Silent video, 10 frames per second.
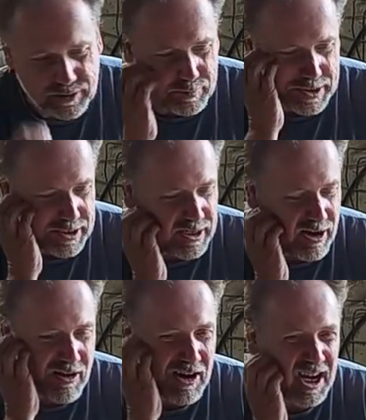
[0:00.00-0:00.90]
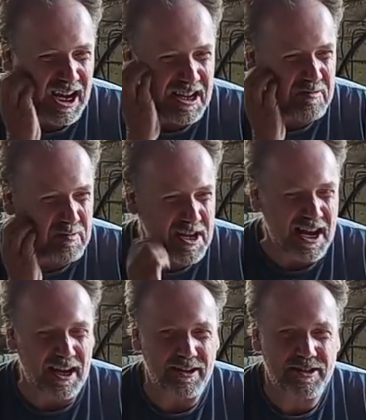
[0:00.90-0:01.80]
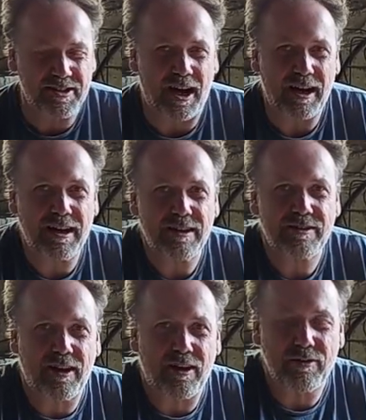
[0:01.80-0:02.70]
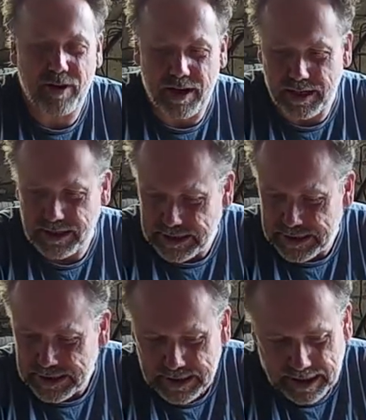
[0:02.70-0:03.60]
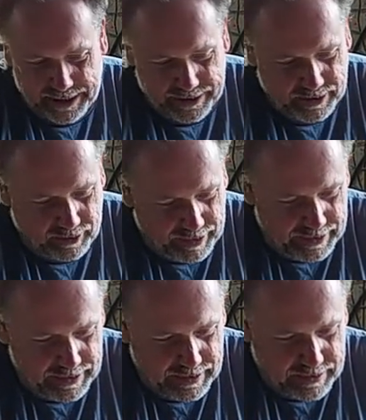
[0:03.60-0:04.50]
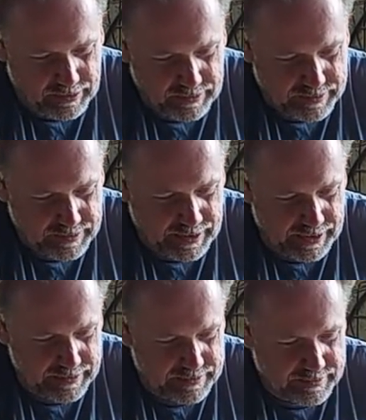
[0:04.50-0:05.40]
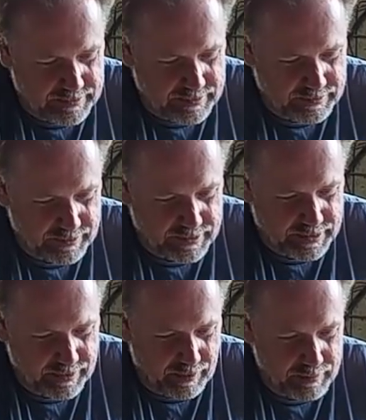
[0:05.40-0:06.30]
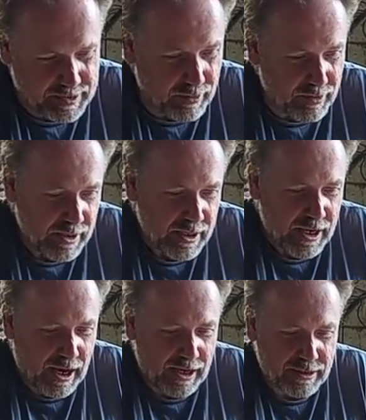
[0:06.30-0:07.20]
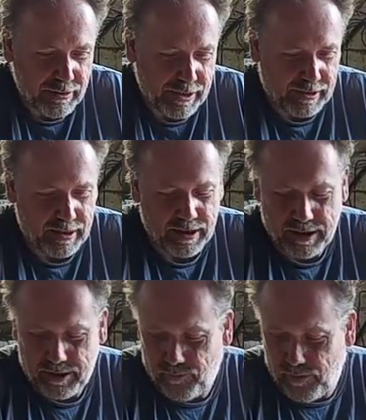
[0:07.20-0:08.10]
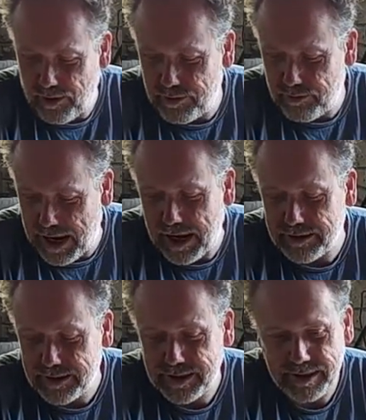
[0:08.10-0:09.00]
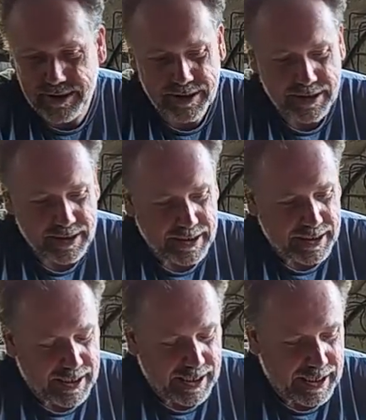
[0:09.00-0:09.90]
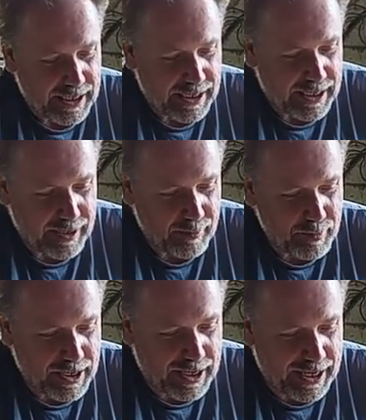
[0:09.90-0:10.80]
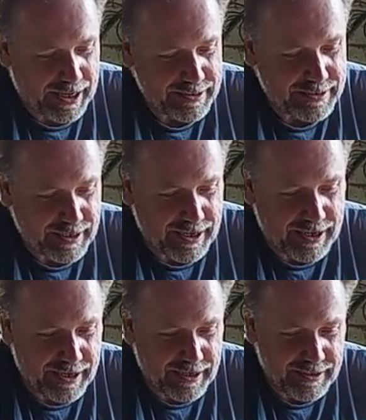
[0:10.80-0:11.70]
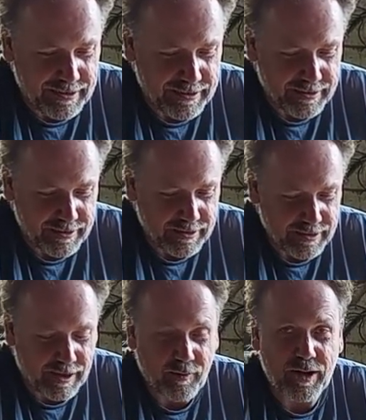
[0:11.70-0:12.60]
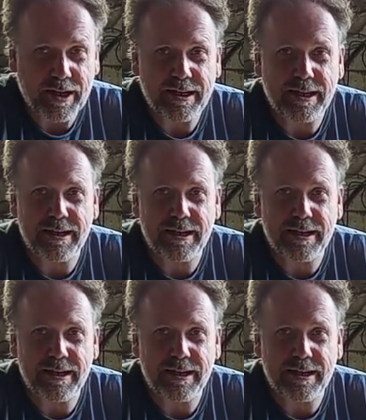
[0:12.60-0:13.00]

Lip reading: but you can't get the bit out the chuck, so out the collet, because it's decided to give up. So a quick phone around, and our lovely